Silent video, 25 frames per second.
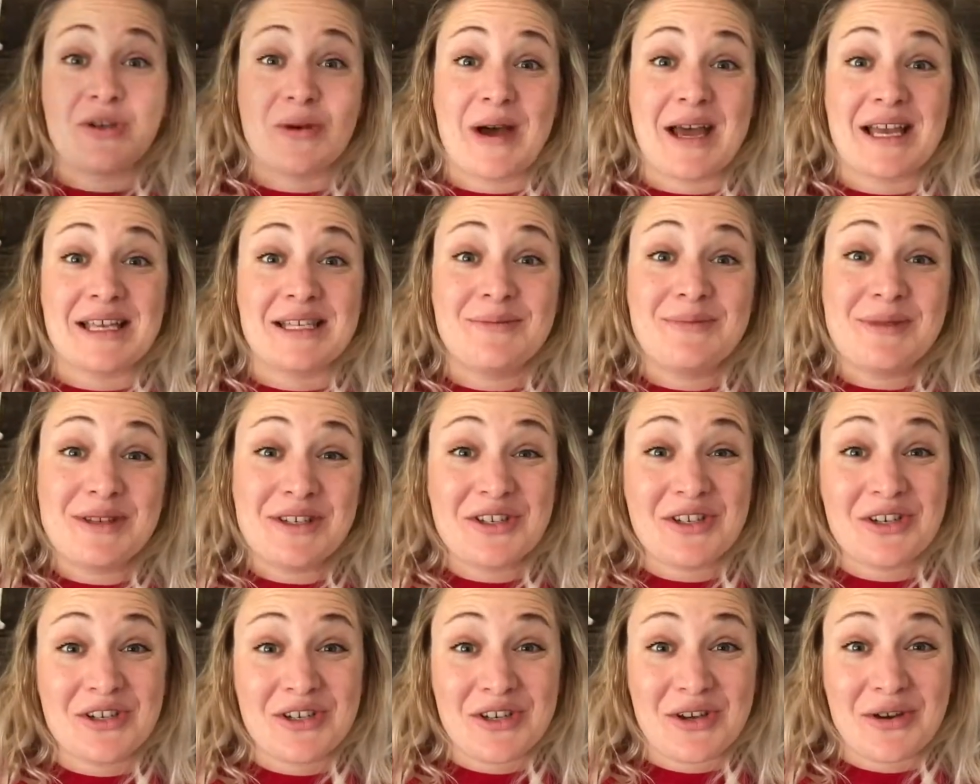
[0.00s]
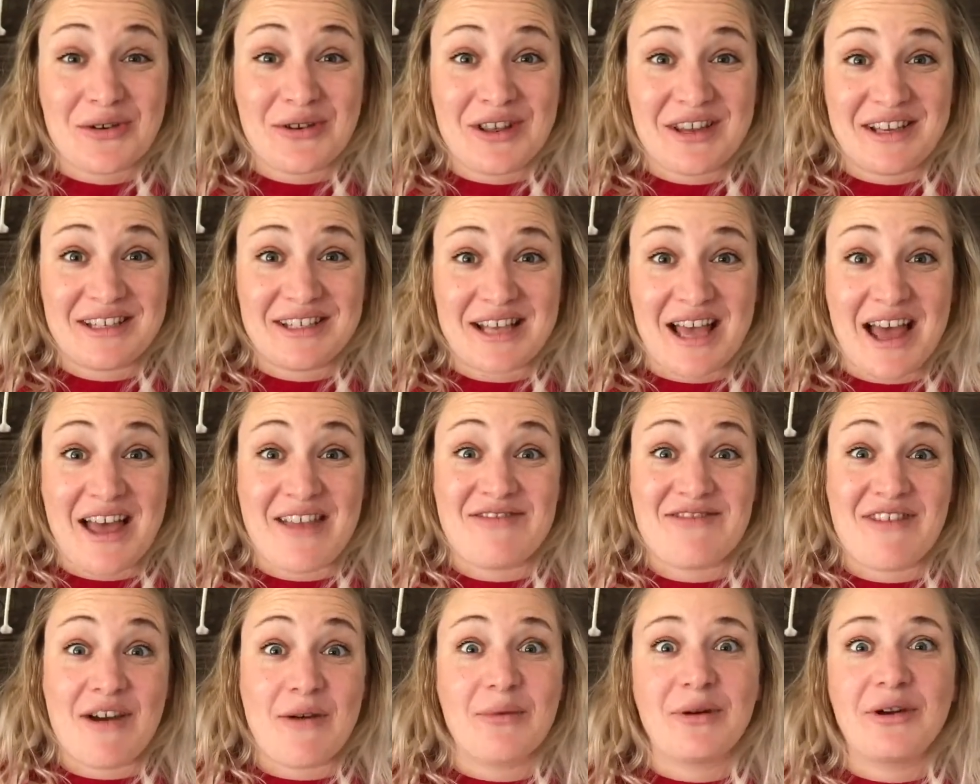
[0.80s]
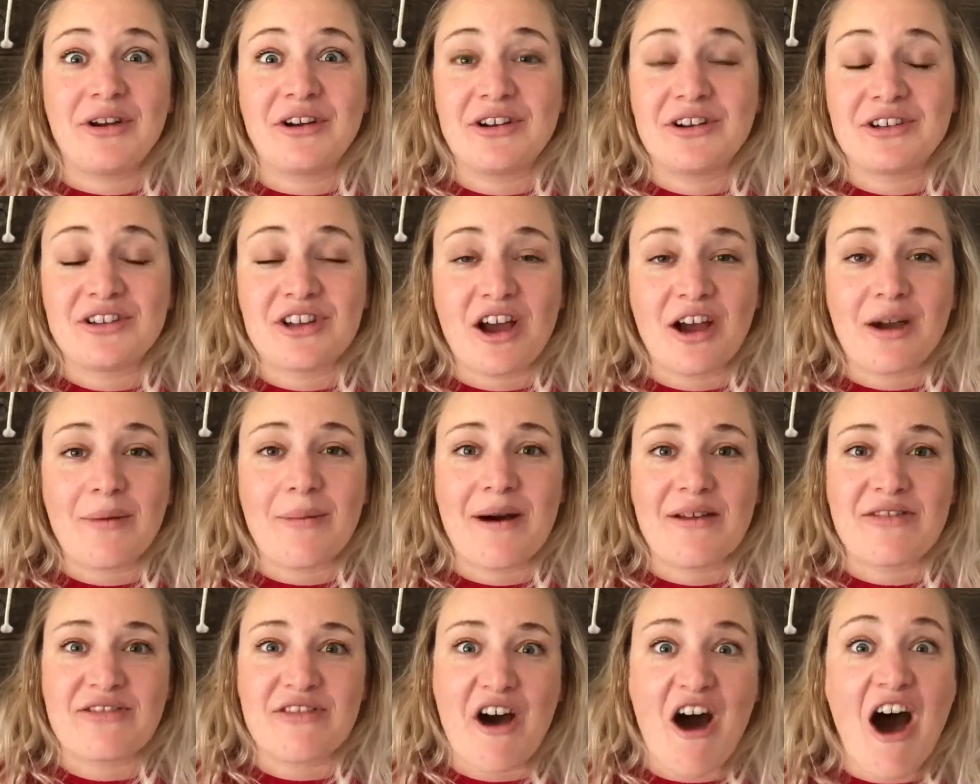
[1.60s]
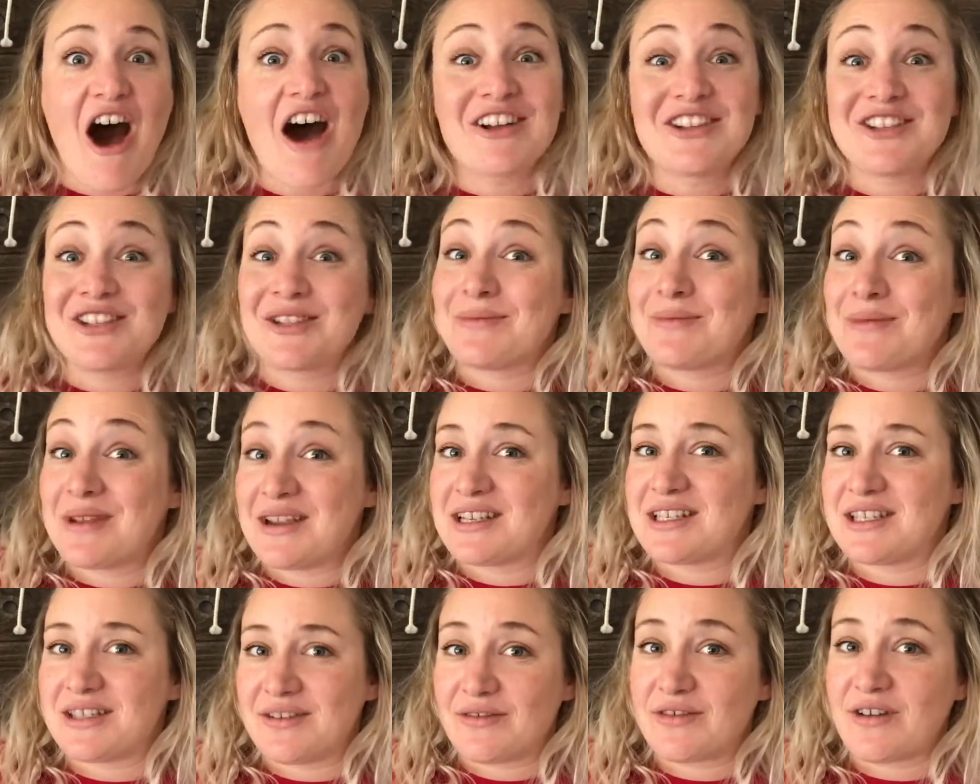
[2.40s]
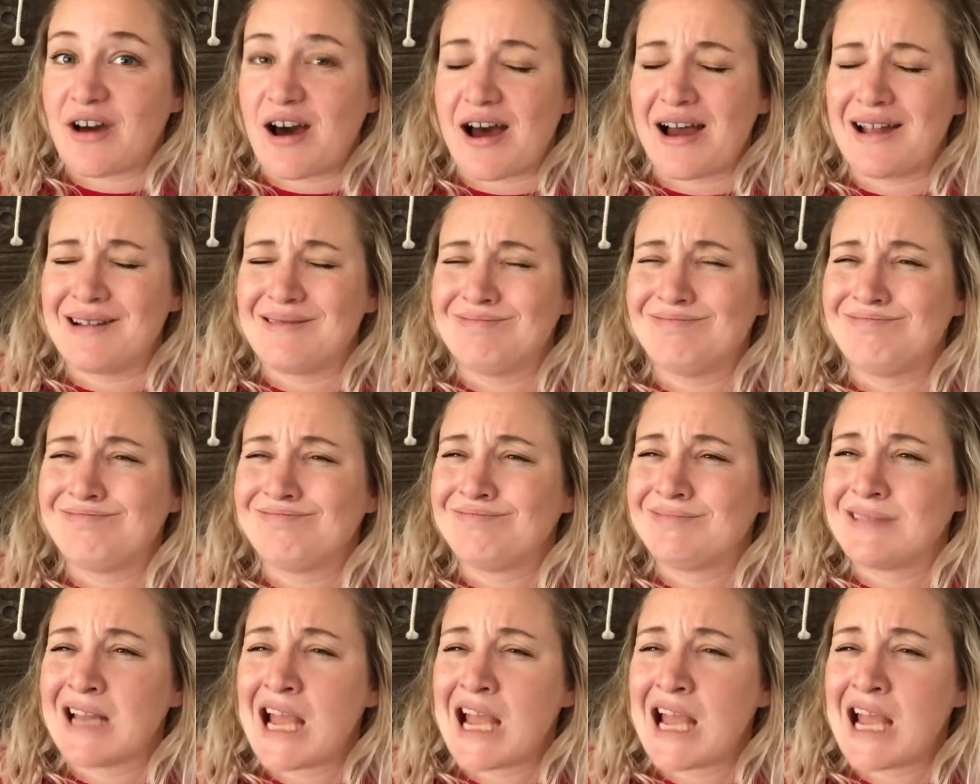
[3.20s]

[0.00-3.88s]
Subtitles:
So as Mr. Tony said, that we're going to talk about the awesomeness of God.